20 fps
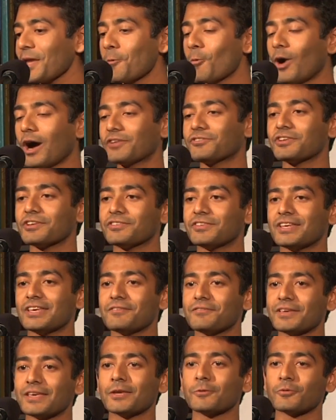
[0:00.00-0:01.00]
Watching
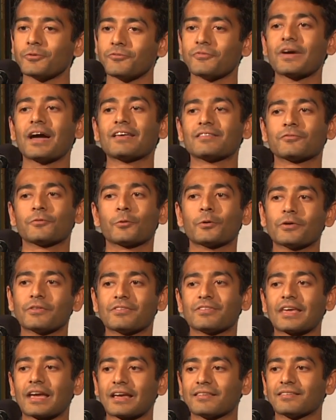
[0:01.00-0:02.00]
TV, he would fast
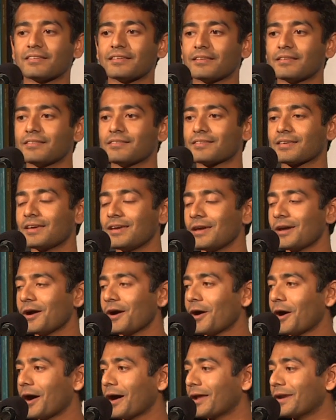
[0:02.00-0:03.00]
forward sex scenes
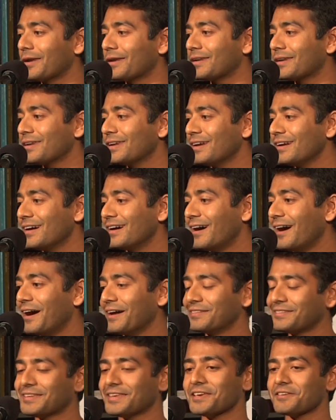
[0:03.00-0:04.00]
on
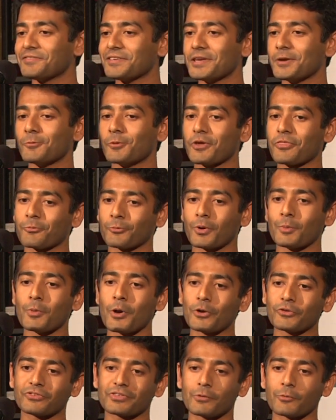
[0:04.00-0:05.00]
TV with
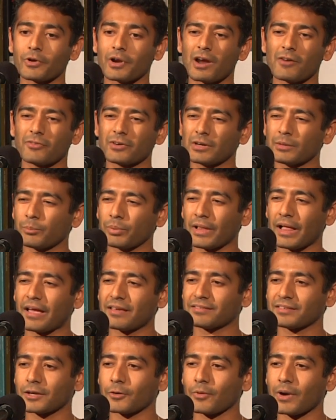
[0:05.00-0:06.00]
remotes that were covered in
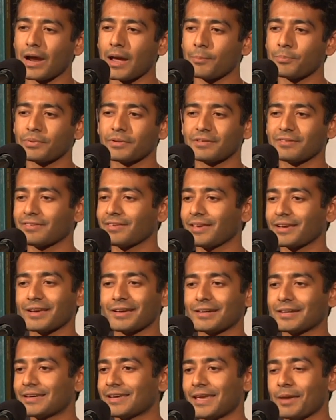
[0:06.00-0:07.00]
plastic wrap. It's like
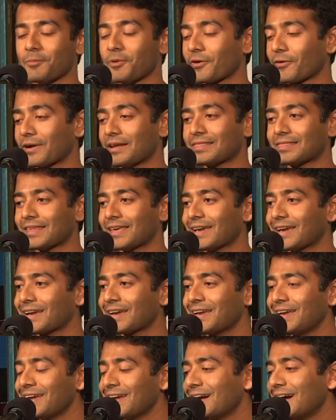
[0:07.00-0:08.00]
an immigrant
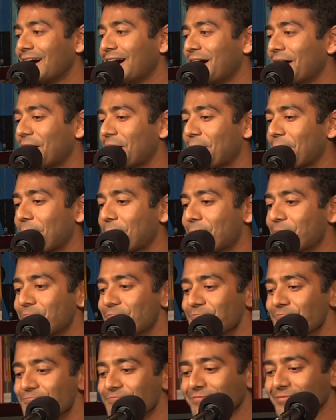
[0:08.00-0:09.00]
thing.
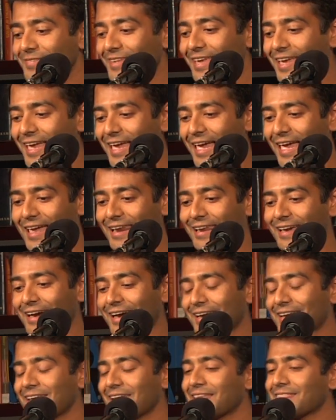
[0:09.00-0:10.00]
And
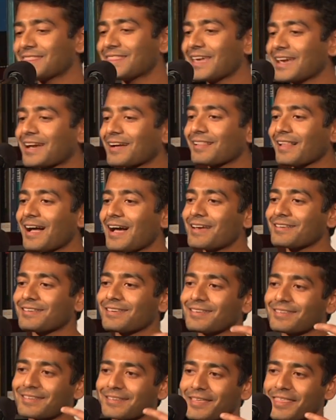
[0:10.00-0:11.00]
he had thick
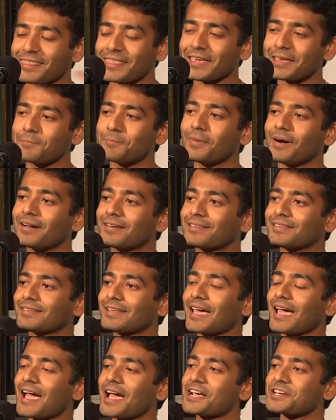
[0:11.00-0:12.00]
glasses, a thin
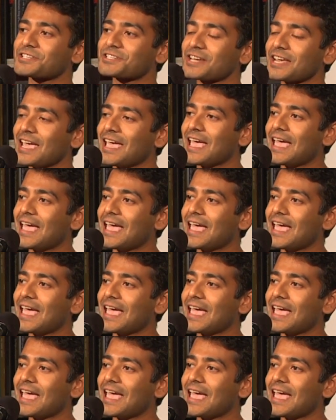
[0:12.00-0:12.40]
mustache,